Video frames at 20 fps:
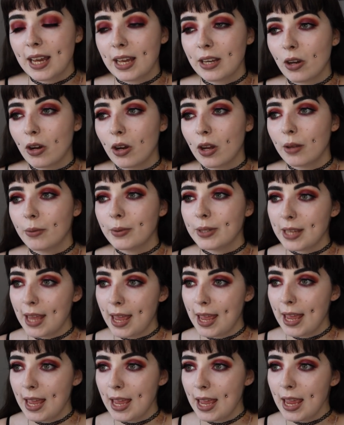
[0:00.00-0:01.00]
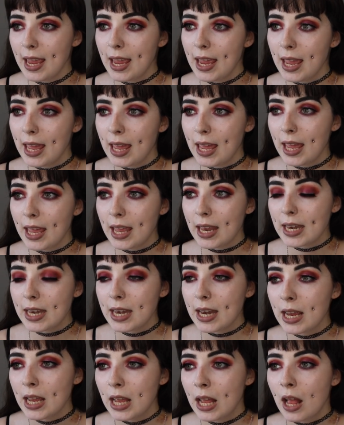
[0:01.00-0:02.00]
and I was
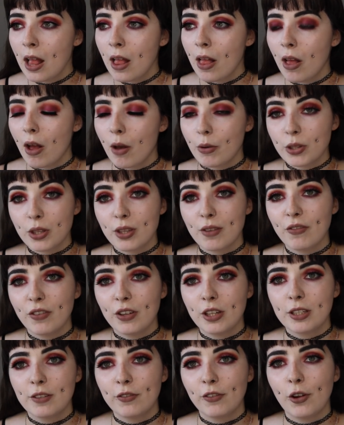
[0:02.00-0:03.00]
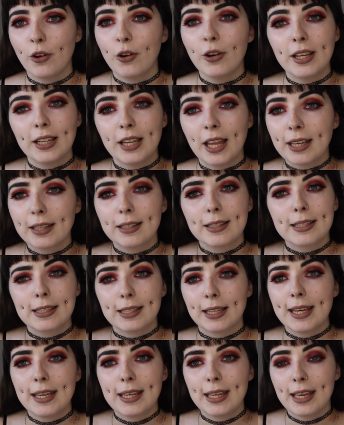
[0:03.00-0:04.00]
on the first floor in like a
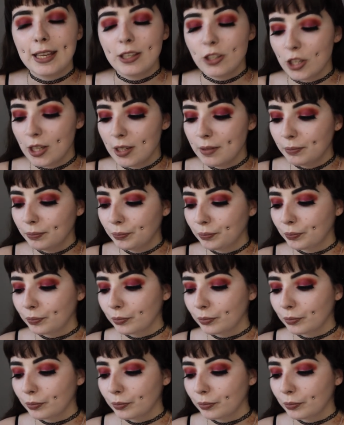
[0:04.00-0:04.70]
slate kitchen.